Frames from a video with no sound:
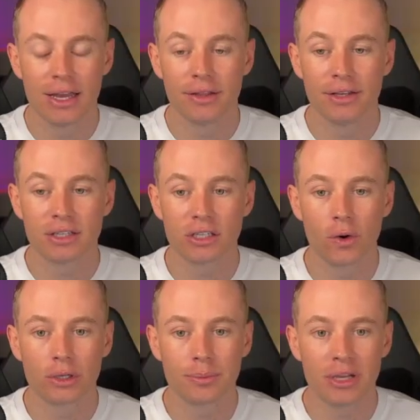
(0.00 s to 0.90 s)
This is
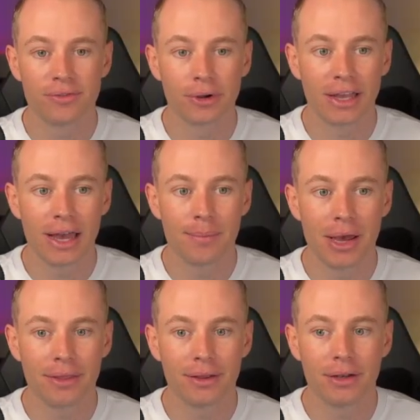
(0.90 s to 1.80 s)
going to be for get
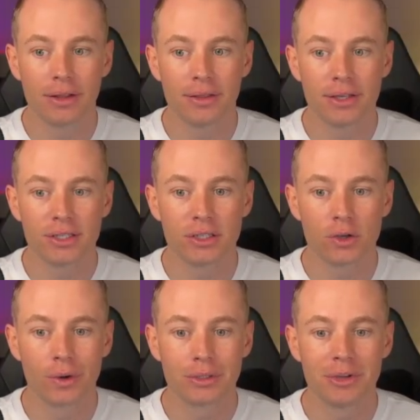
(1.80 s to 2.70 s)
method. This is
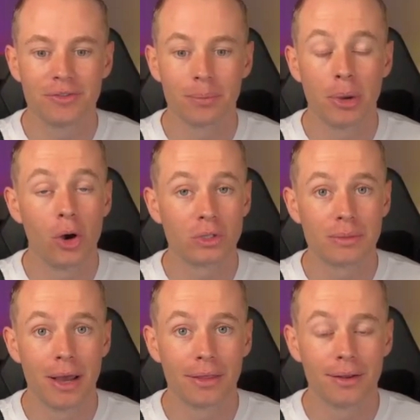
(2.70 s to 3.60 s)
going to be for post
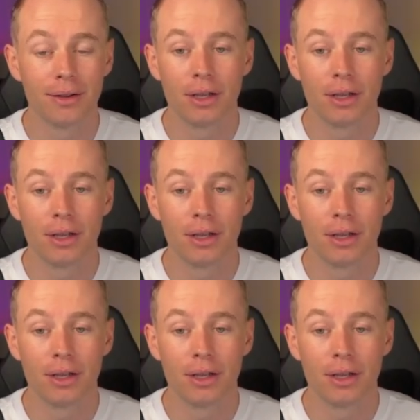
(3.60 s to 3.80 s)
method.